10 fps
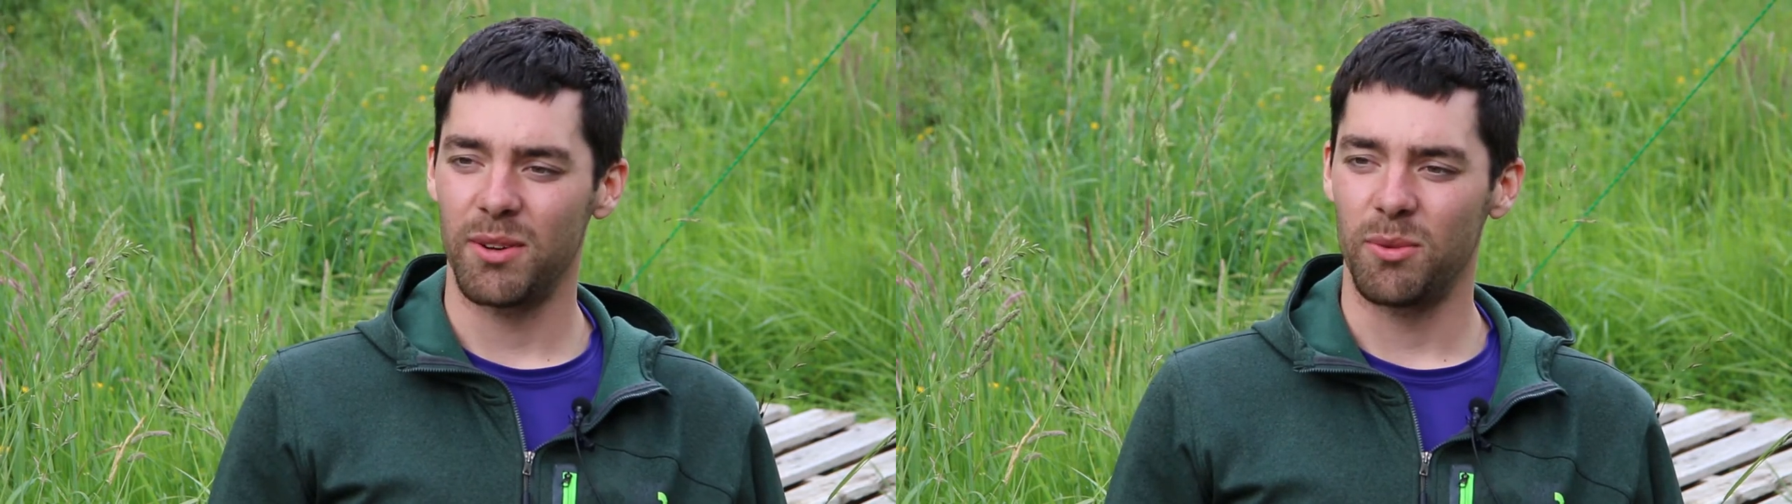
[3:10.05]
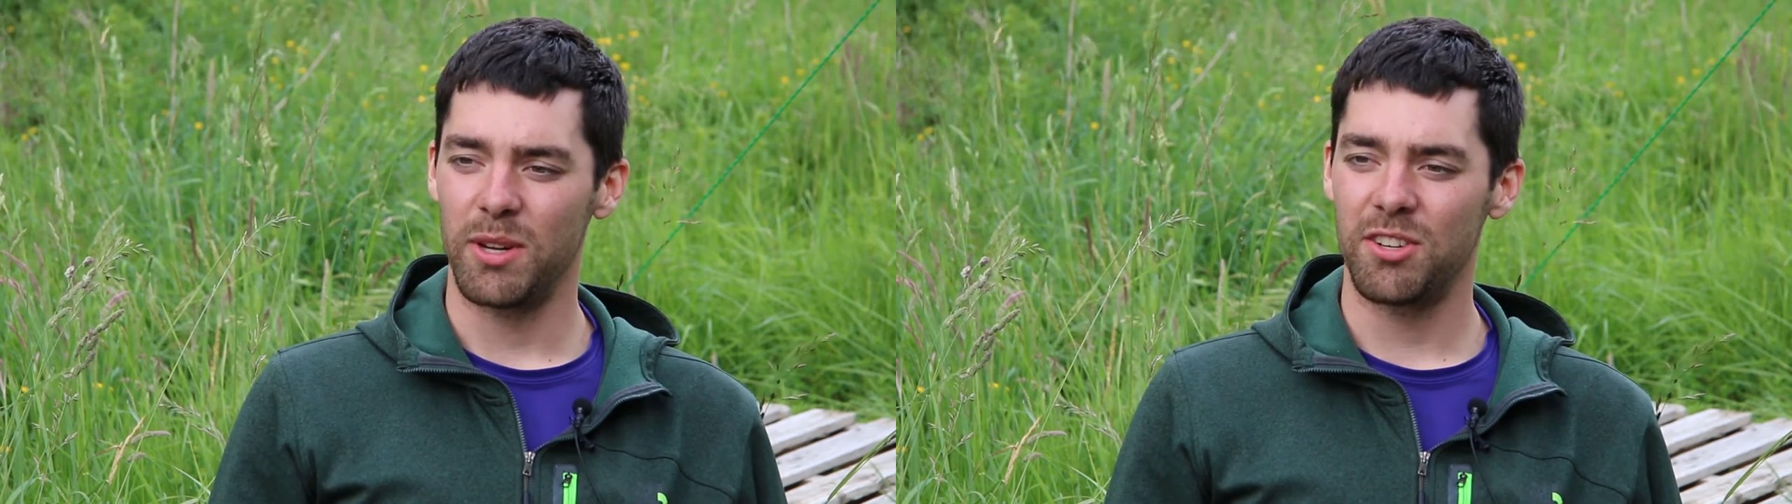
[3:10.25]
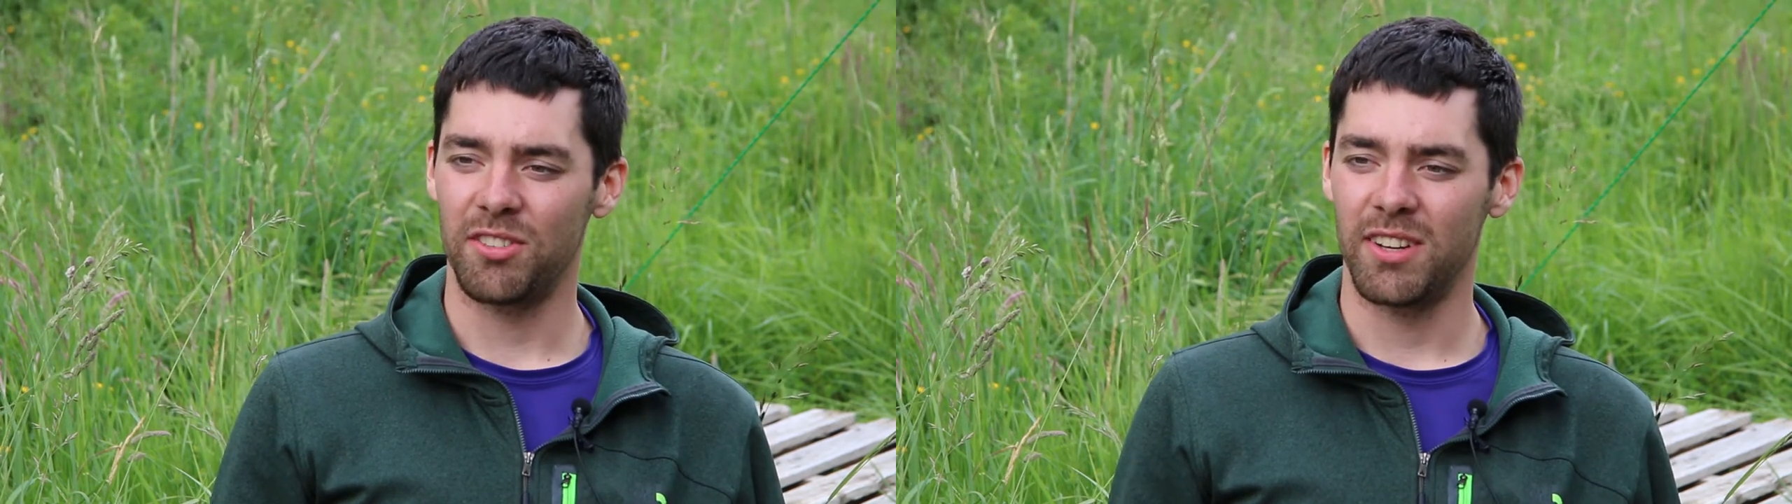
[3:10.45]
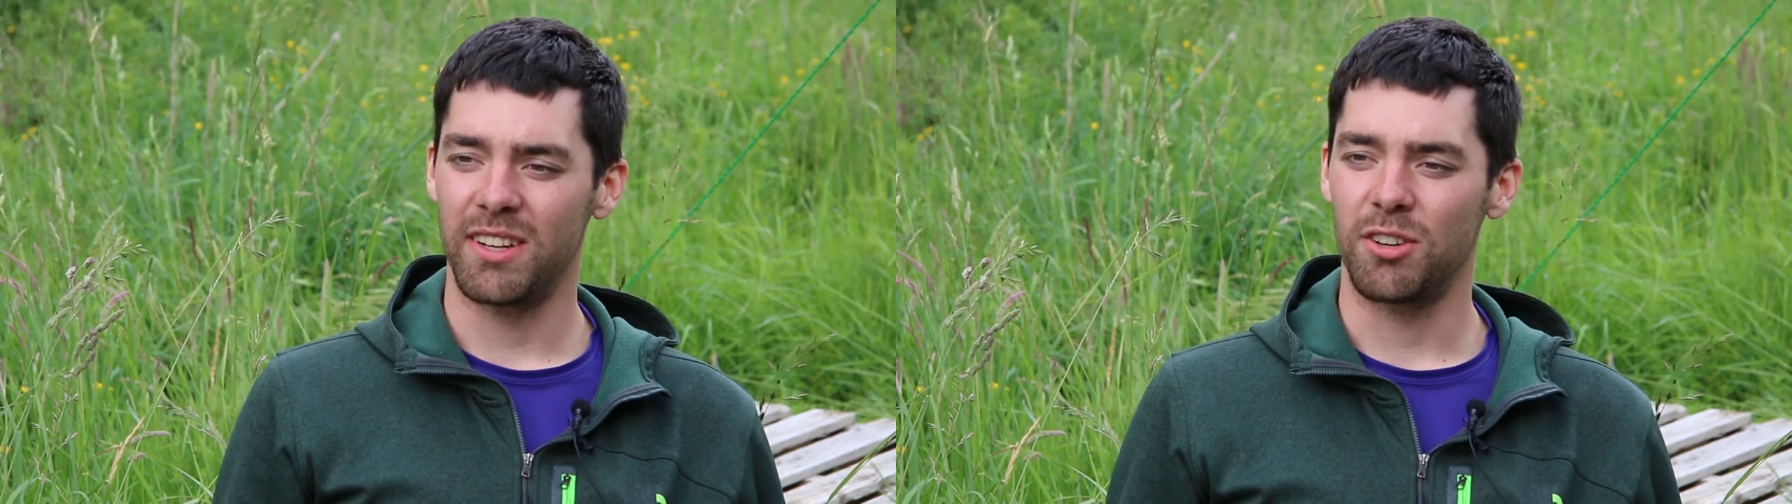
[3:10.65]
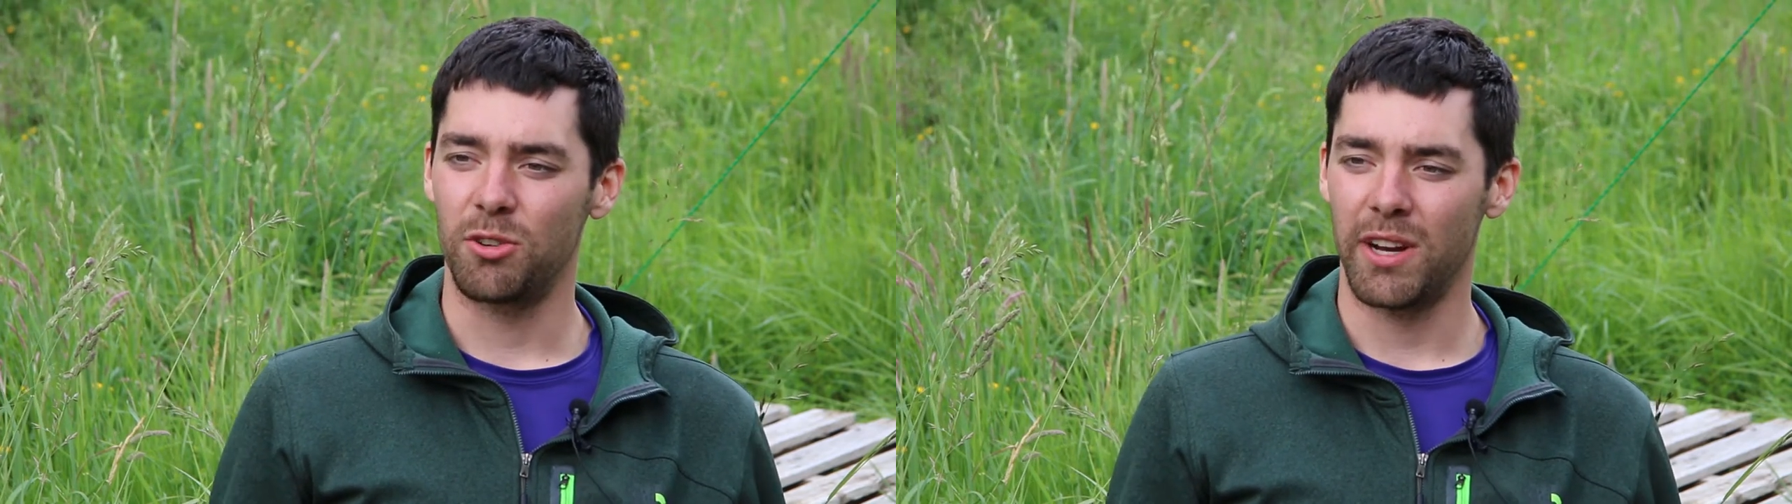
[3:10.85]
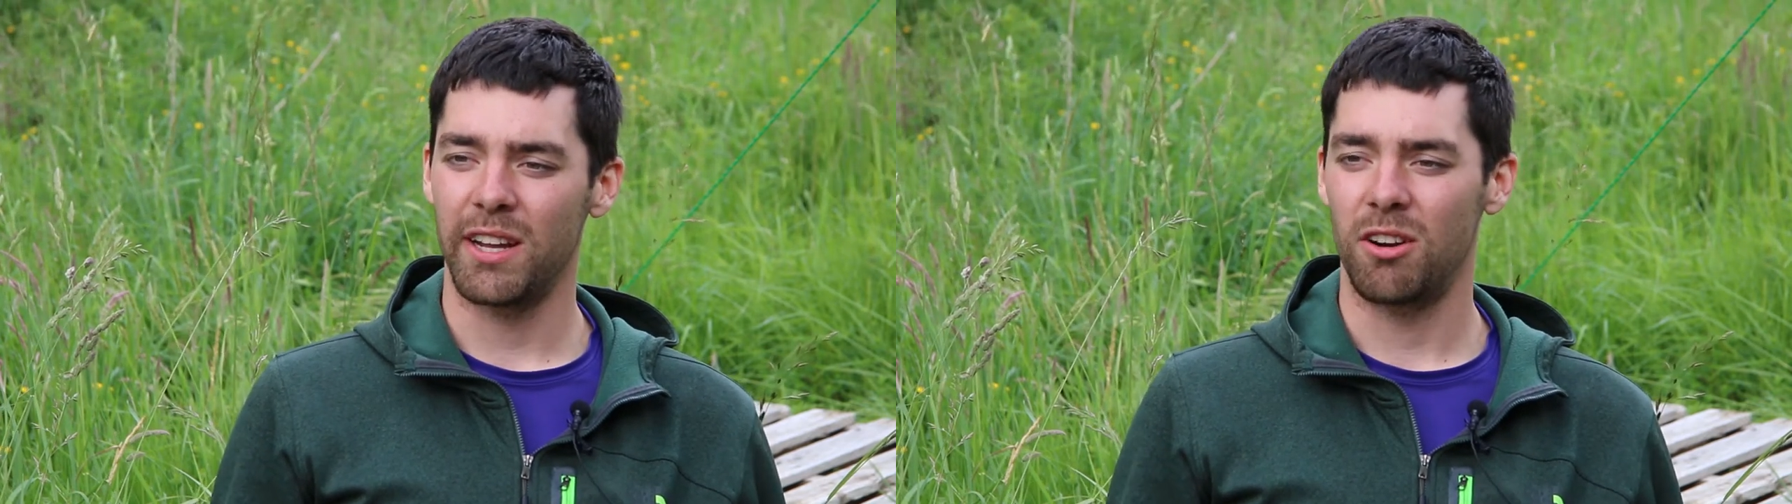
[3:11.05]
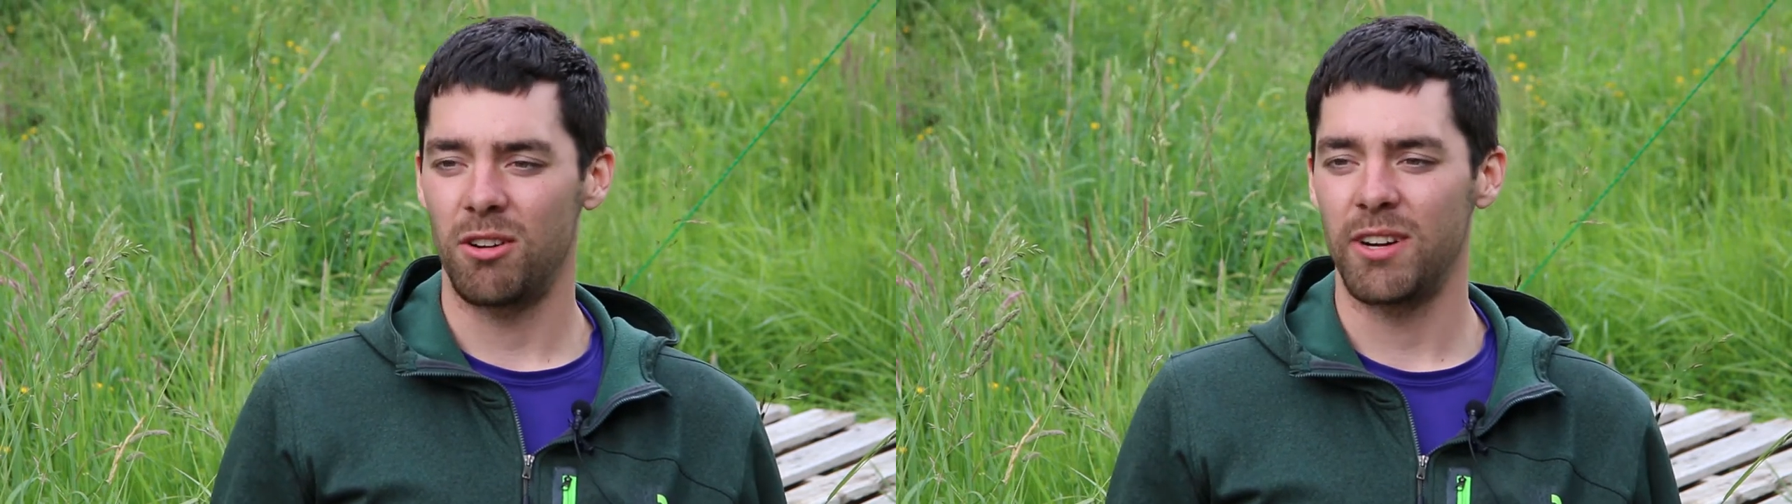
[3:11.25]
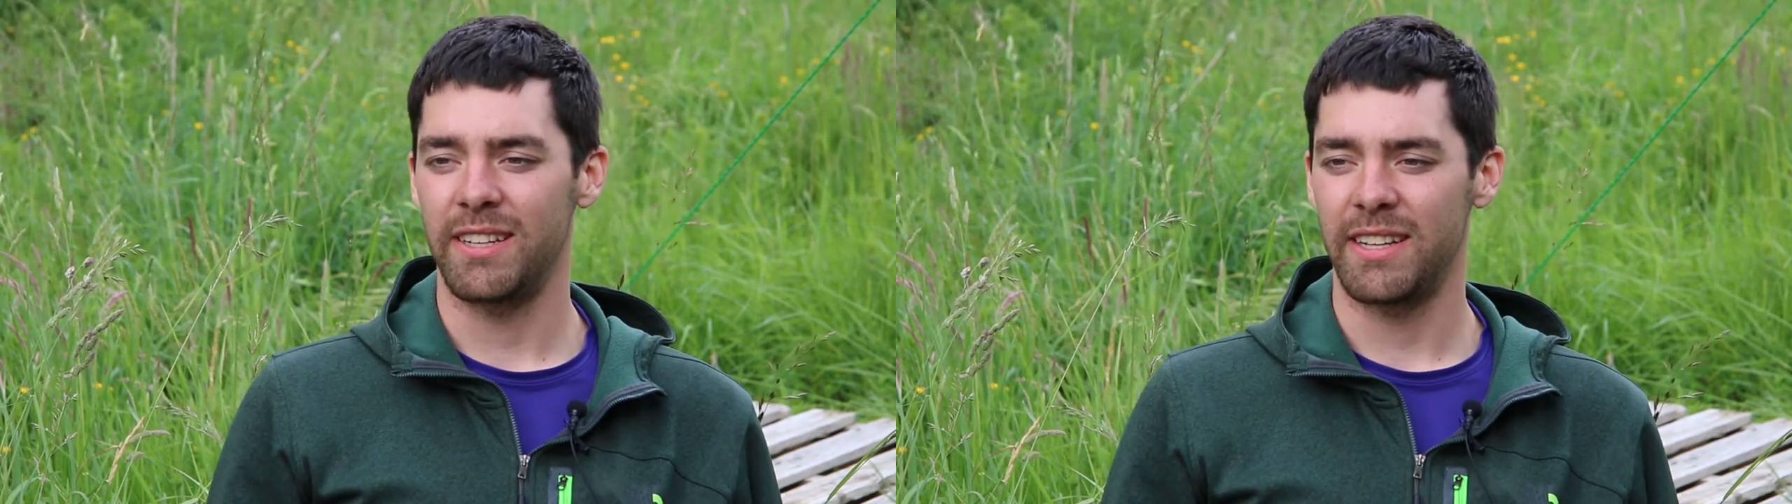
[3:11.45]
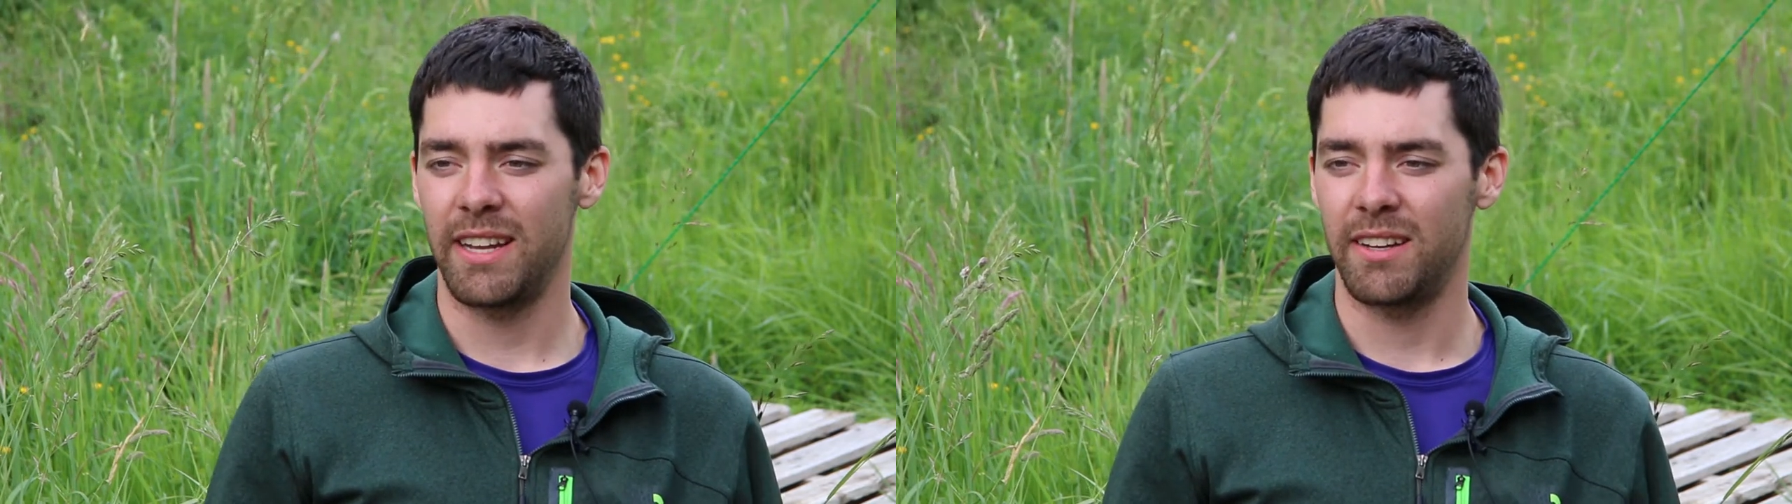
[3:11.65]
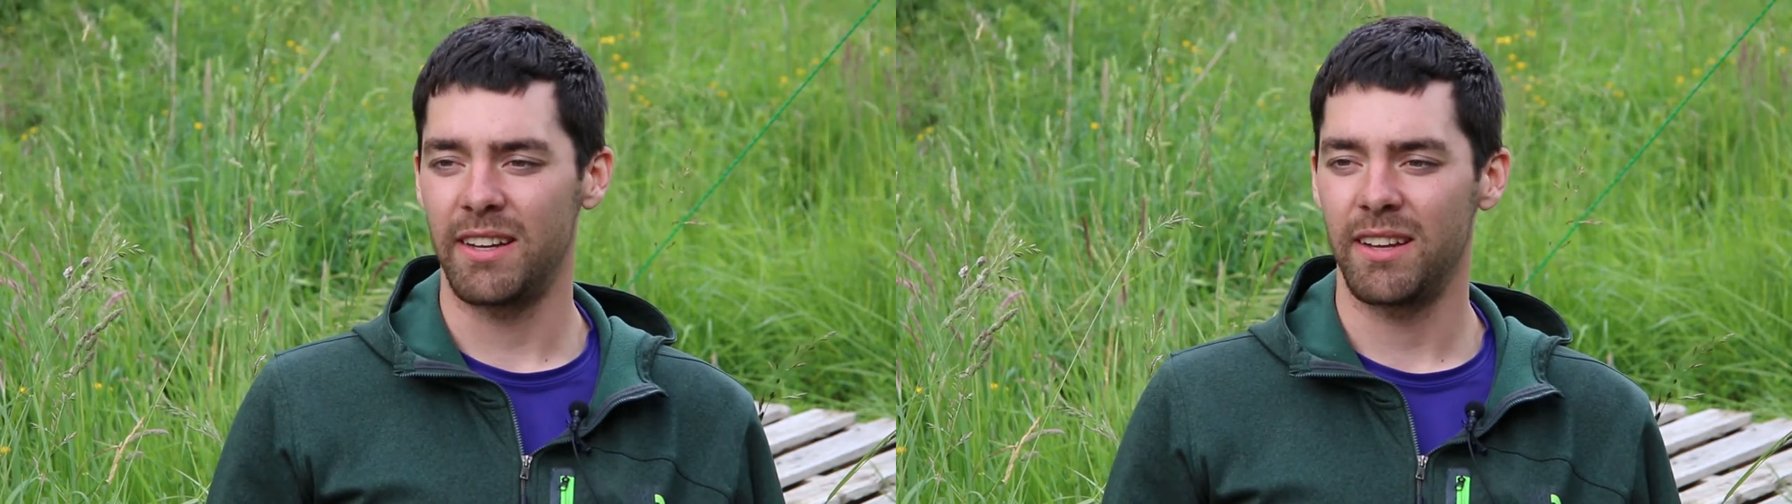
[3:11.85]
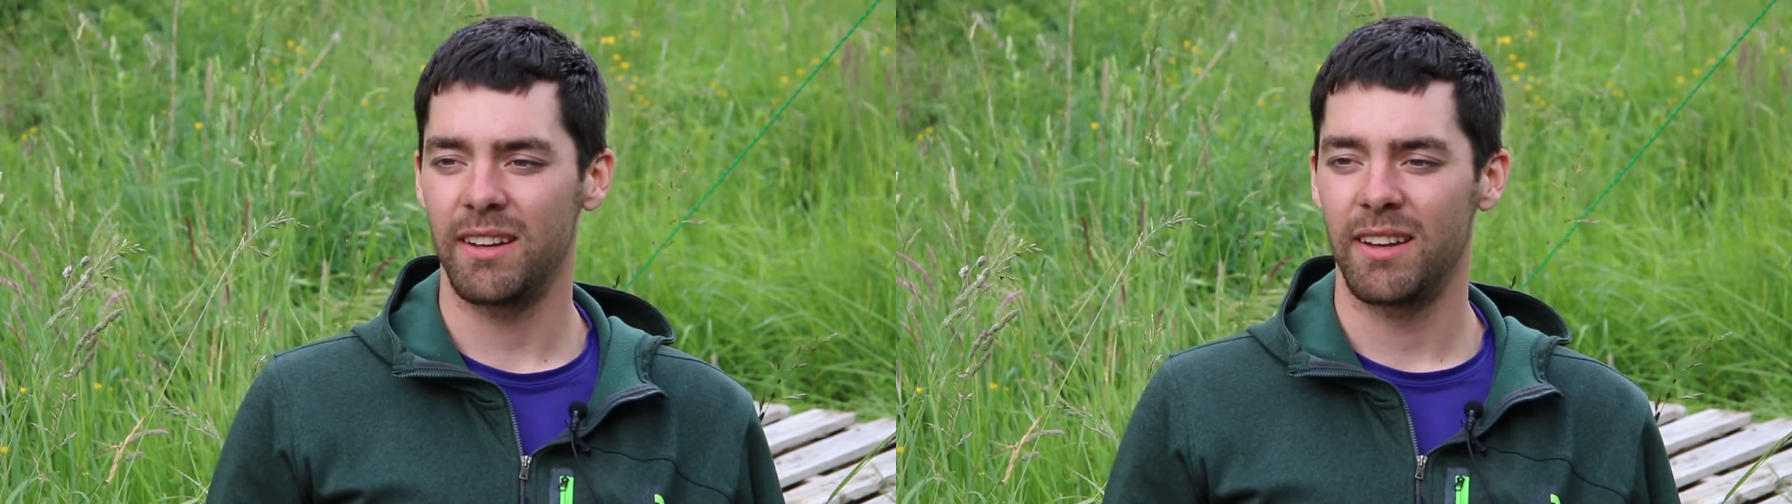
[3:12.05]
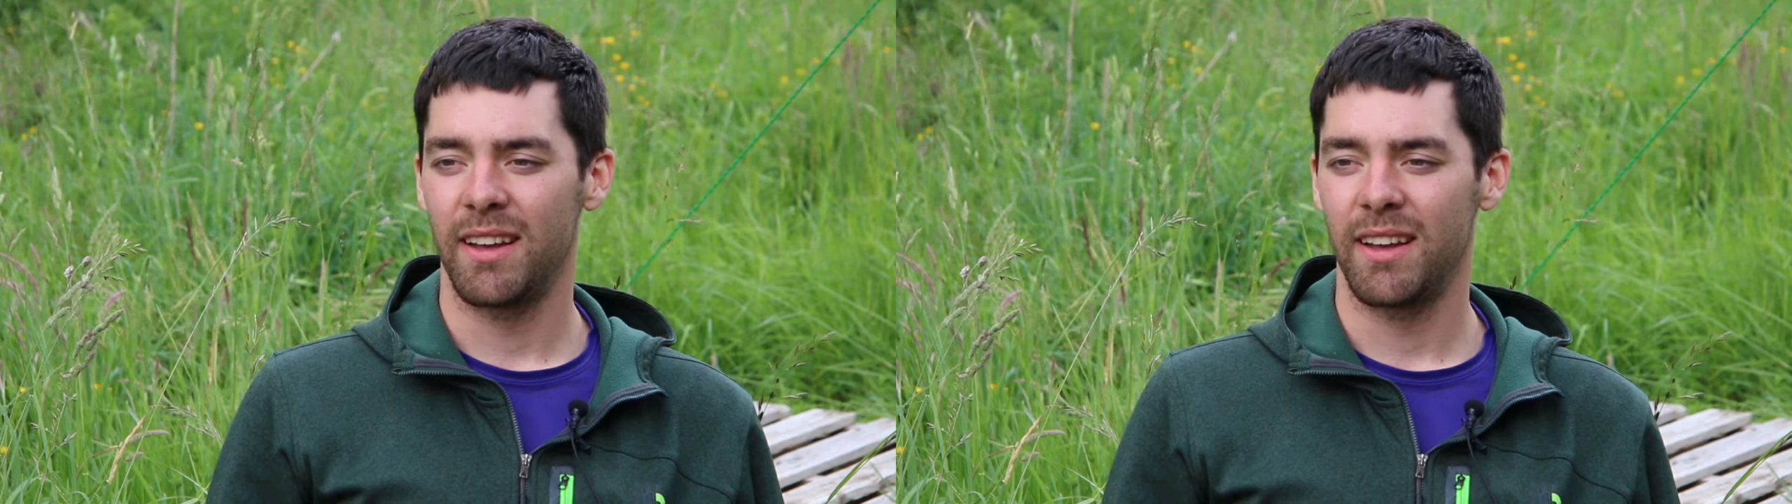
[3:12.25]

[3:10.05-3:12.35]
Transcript: We just need to create our own identity.